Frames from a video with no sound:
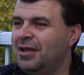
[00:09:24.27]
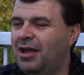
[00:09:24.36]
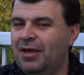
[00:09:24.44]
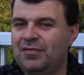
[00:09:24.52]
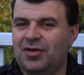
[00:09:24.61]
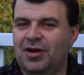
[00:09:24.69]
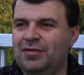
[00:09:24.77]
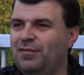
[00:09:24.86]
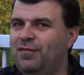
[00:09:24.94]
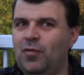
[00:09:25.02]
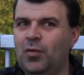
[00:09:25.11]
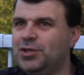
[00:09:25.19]
I've got
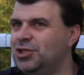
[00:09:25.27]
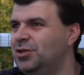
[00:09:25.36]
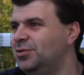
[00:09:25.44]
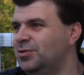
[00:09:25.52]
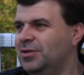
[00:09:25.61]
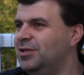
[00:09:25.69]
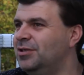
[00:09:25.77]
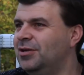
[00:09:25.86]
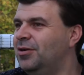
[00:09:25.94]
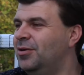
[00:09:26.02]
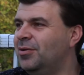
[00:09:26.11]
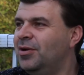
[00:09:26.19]
4
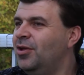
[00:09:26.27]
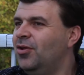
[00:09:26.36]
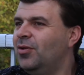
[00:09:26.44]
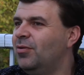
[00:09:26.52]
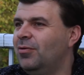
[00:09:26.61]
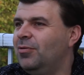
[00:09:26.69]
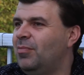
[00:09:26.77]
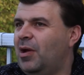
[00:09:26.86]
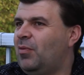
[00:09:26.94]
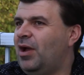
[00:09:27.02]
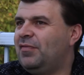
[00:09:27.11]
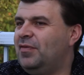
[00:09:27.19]
children, my
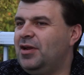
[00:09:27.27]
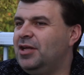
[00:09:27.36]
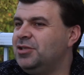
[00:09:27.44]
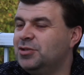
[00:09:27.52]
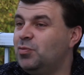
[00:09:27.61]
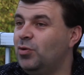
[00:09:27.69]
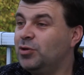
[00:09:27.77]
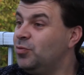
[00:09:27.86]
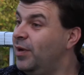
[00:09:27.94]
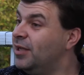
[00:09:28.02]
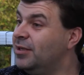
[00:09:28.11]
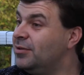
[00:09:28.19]
wife and I just worked
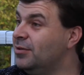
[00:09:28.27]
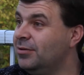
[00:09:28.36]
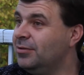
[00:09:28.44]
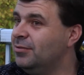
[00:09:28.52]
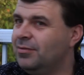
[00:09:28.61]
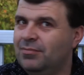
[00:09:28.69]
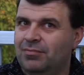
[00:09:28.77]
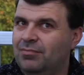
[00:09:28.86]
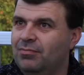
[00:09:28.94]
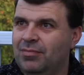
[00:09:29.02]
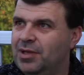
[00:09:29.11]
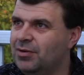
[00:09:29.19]
regular
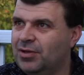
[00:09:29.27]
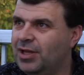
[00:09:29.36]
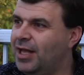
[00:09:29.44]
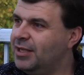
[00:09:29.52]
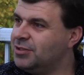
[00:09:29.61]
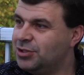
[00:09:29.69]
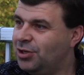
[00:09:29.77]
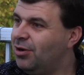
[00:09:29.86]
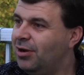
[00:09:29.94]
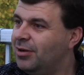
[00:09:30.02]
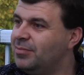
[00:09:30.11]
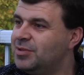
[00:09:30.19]
middle-class
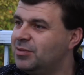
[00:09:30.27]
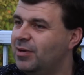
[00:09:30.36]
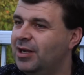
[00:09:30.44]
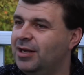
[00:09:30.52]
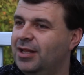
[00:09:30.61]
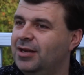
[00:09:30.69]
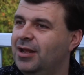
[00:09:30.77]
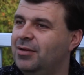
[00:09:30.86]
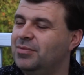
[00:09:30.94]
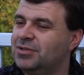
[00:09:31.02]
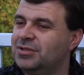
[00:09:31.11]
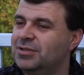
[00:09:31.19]
jobs, right? And
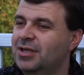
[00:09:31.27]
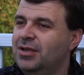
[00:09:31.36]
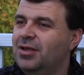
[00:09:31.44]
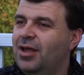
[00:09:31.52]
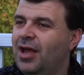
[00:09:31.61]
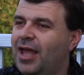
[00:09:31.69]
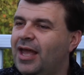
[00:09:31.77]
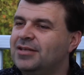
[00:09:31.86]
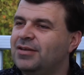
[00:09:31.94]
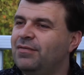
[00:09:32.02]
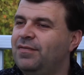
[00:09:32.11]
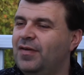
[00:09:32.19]
I had
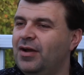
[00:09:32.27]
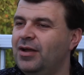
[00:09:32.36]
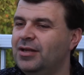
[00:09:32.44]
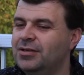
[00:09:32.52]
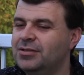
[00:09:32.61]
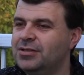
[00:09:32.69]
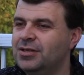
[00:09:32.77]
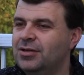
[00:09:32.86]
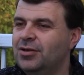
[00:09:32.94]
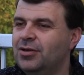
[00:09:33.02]
to find